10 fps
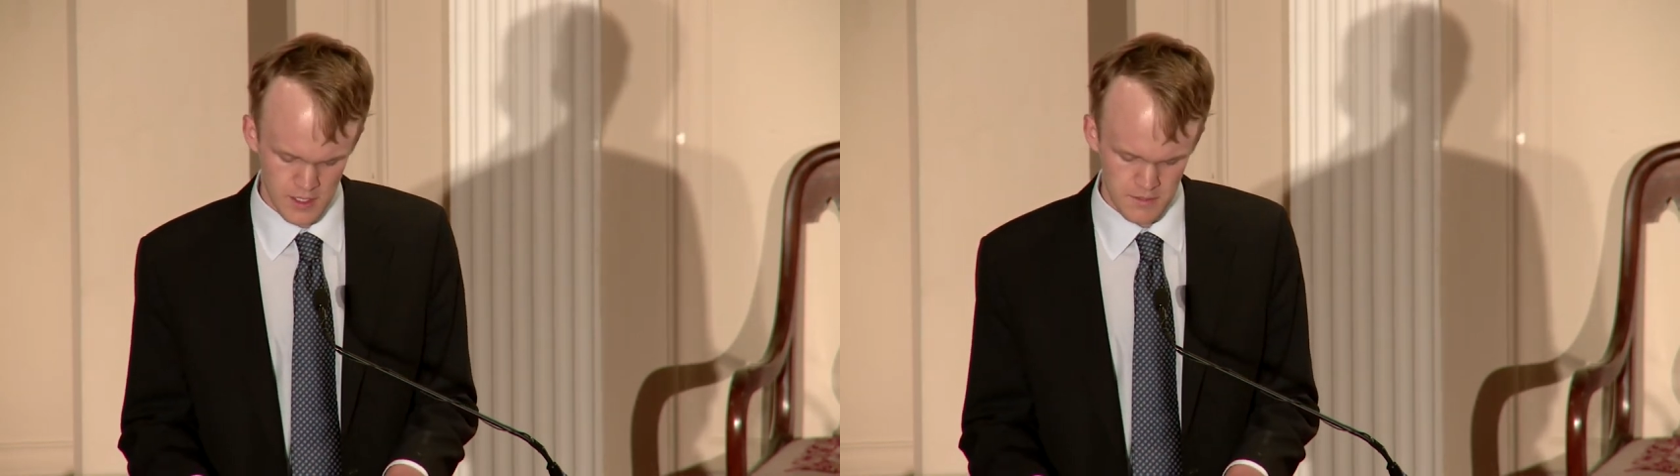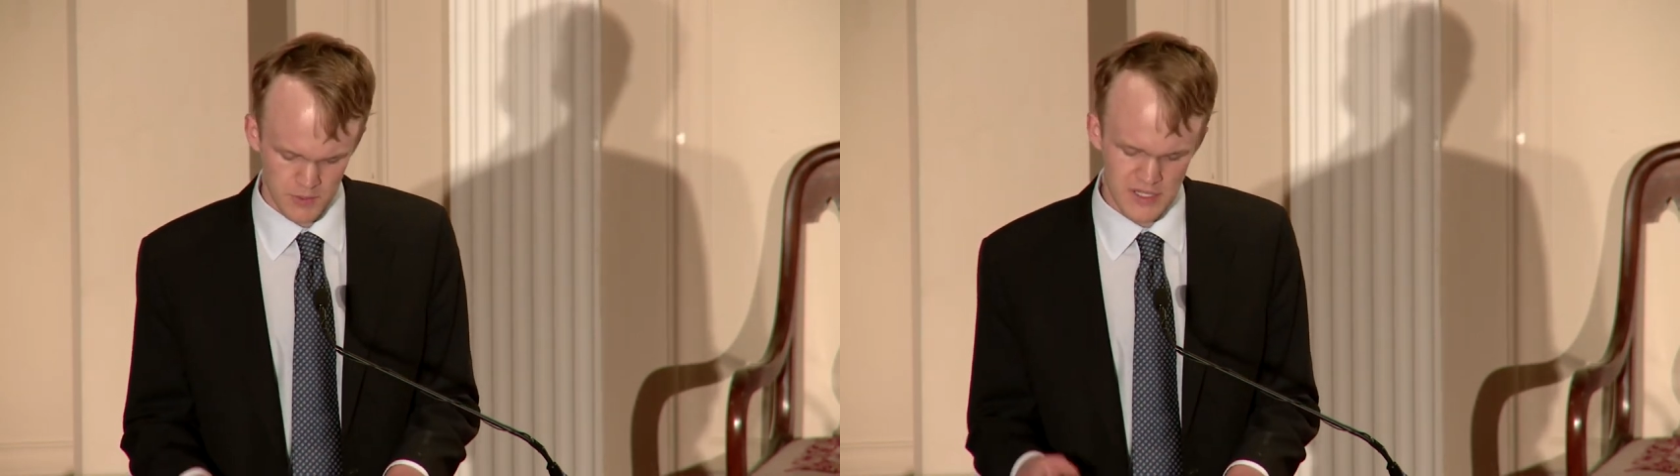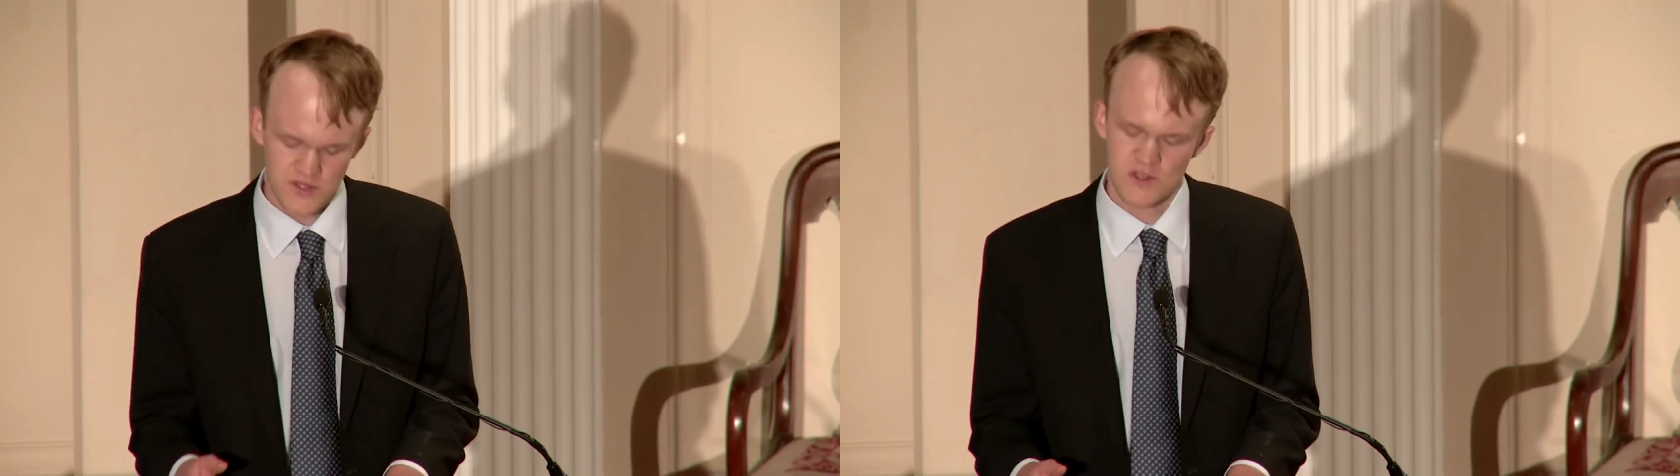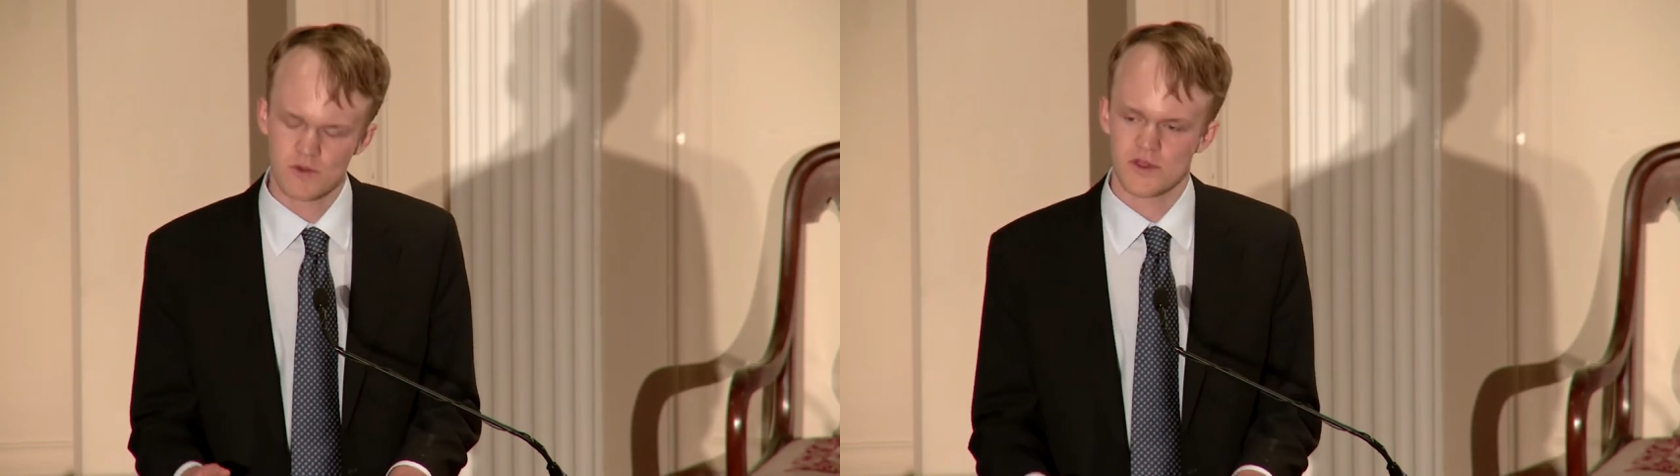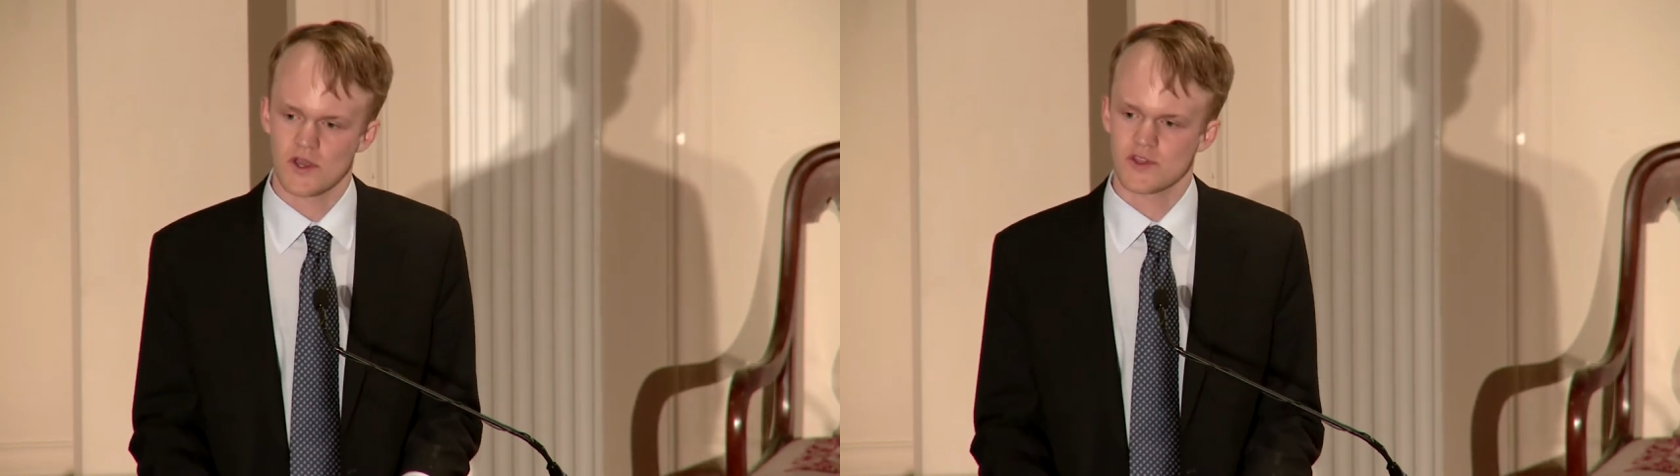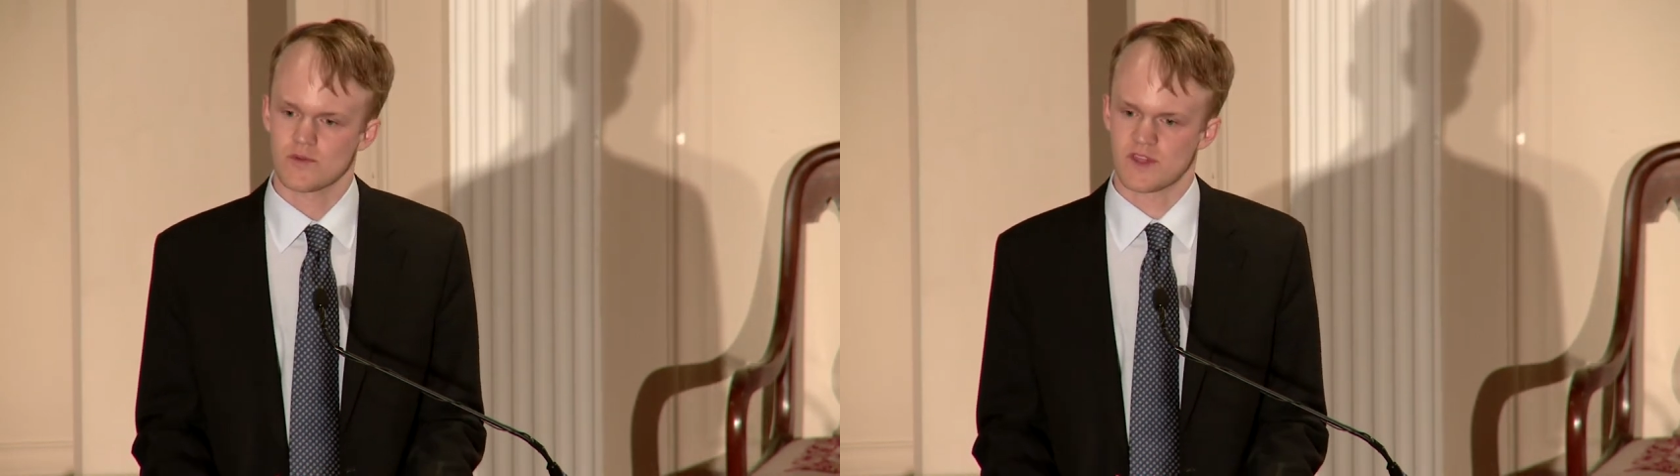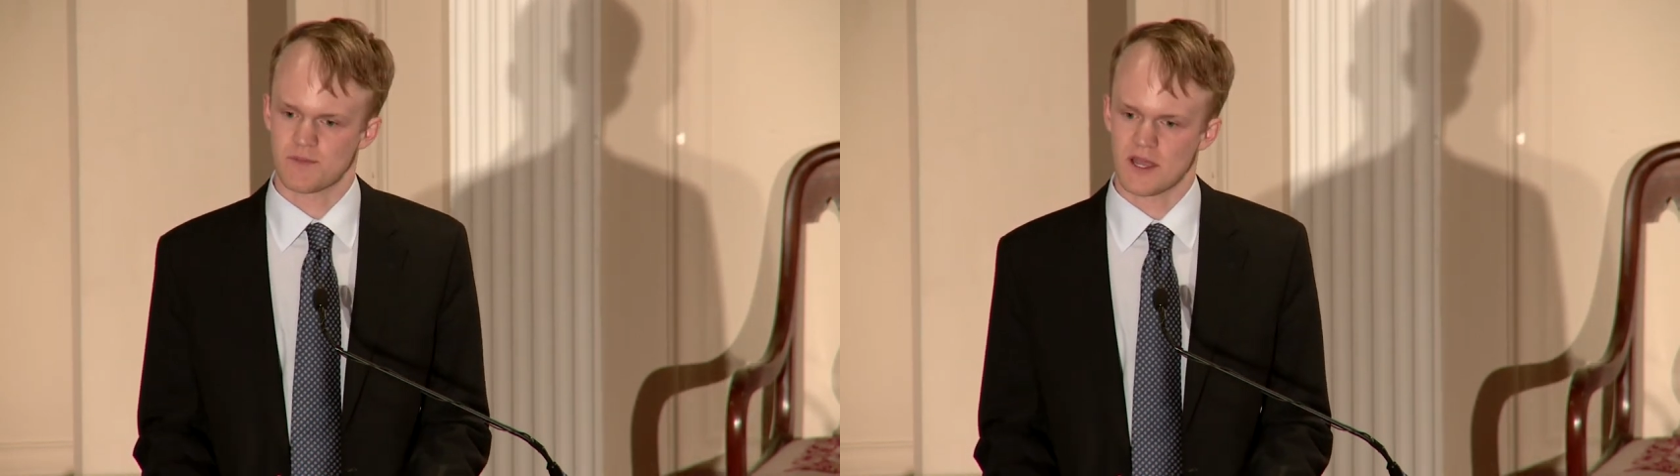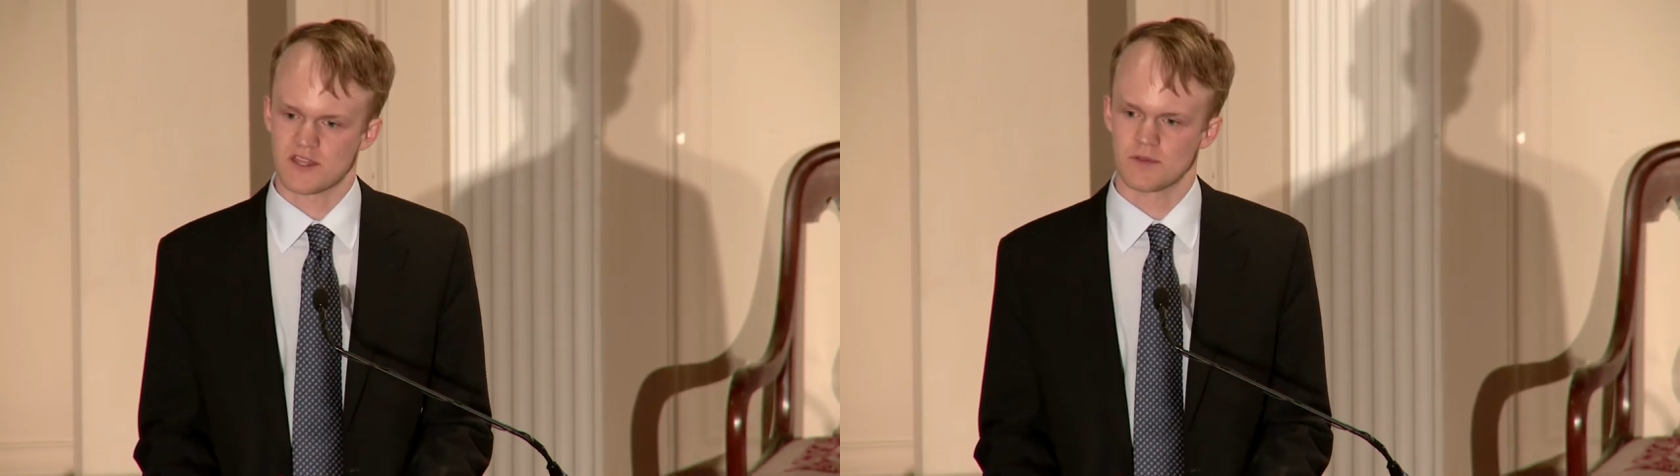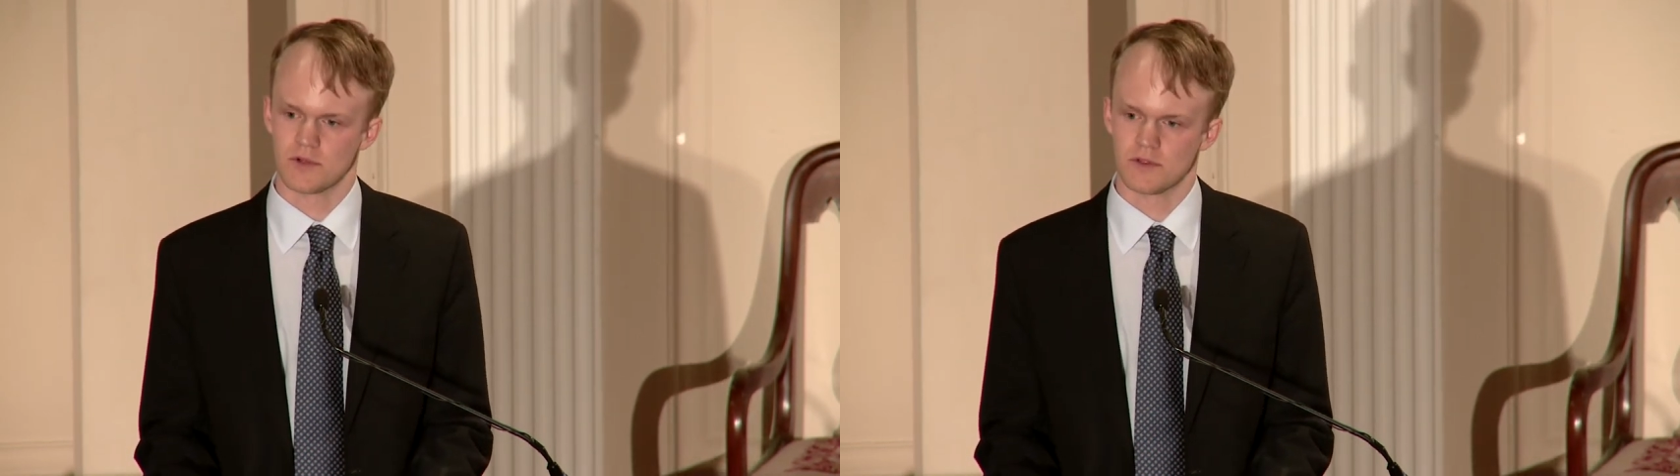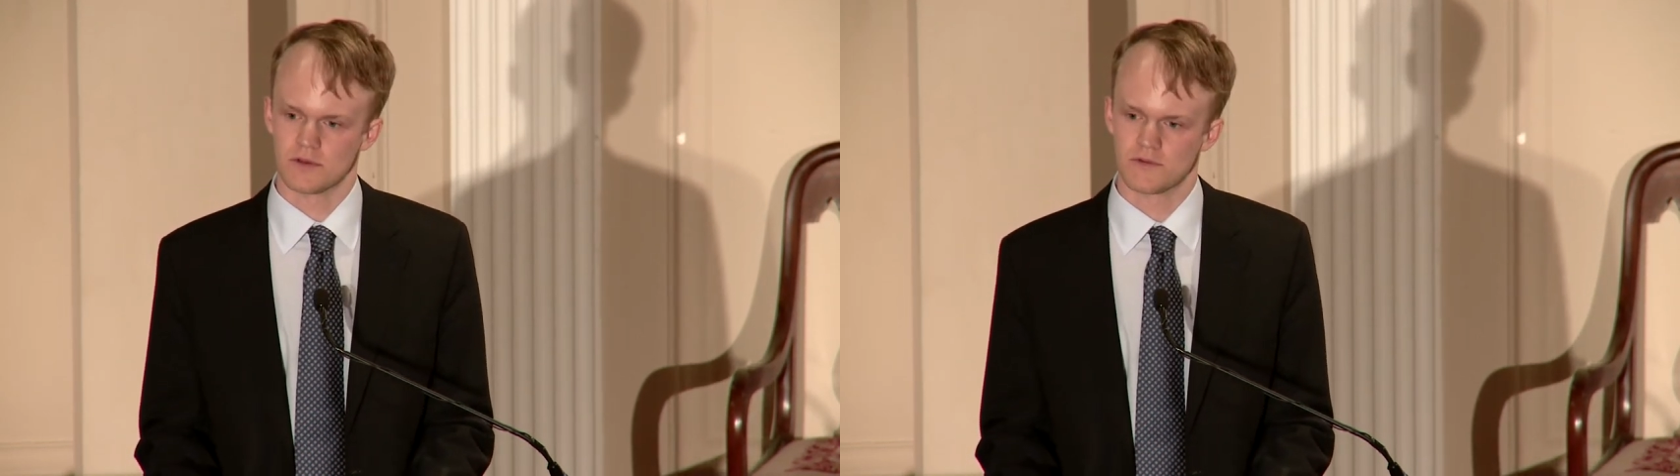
But Regis was also responsible